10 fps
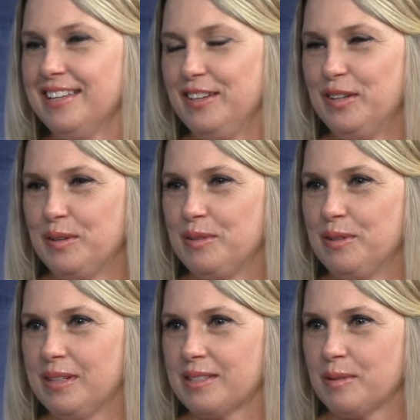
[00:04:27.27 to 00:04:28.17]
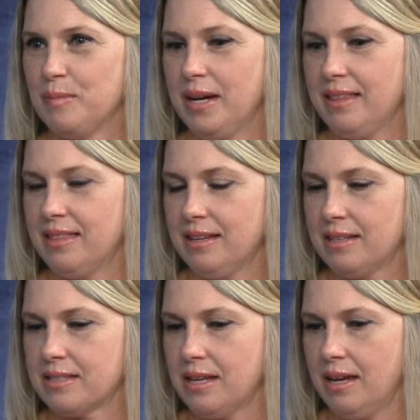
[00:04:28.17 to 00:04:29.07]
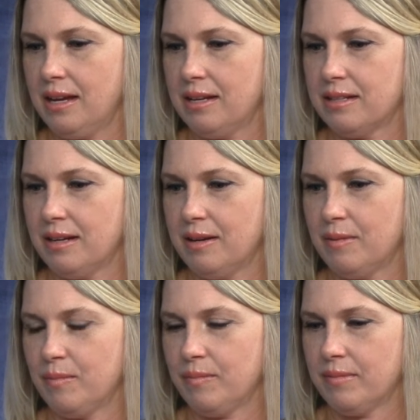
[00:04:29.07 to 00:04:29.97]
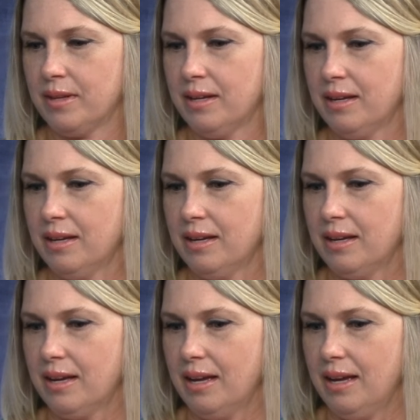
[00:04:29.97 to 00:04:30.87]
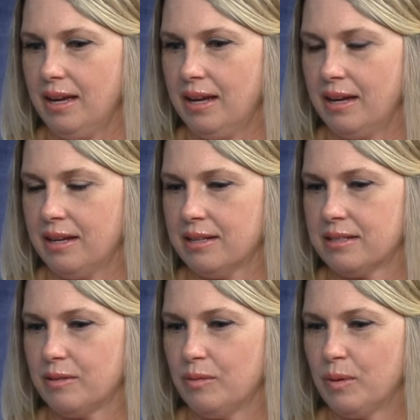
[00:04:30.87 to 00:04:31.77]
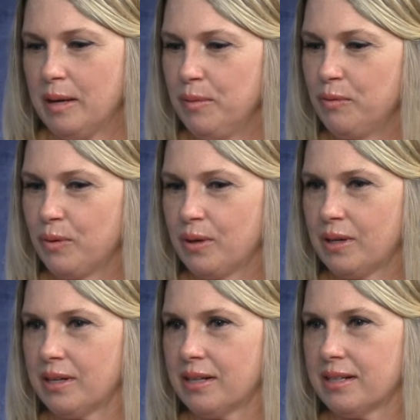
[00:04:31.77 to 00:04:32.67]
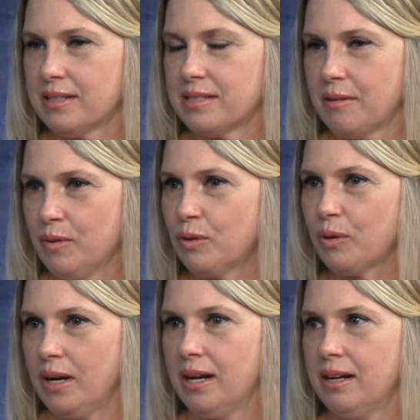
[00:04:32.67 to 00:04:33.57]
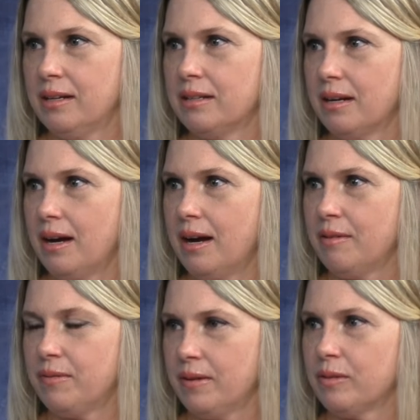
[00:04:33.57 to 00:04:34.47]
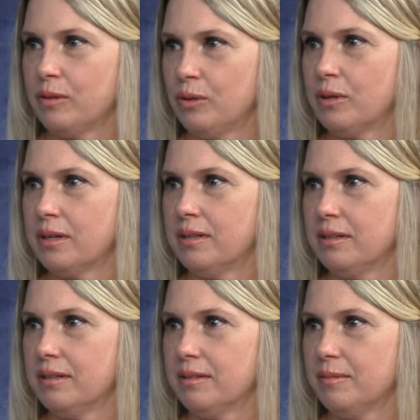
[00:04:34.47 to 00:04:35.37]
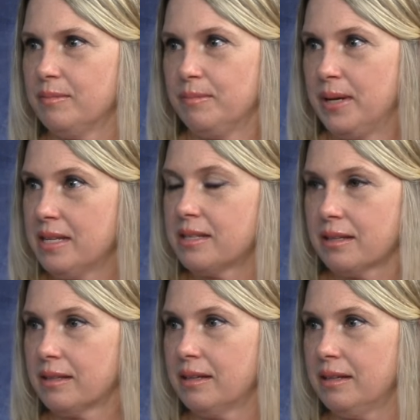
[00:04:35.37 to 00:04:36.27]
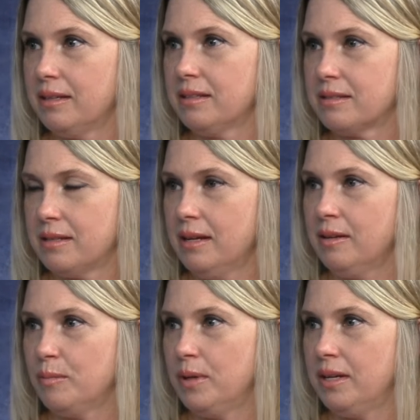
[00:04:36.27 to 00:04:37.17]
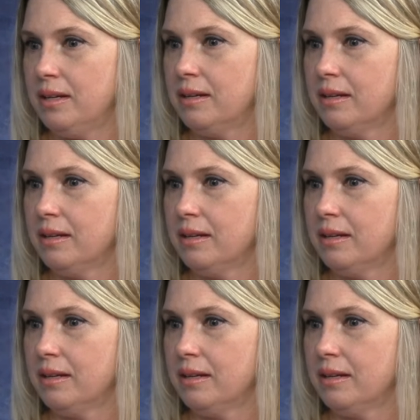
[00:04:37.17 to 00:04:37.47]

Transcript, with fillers: you know, doing some bad things. And um, and right before seventh grade, I felt the Lord basically say to me,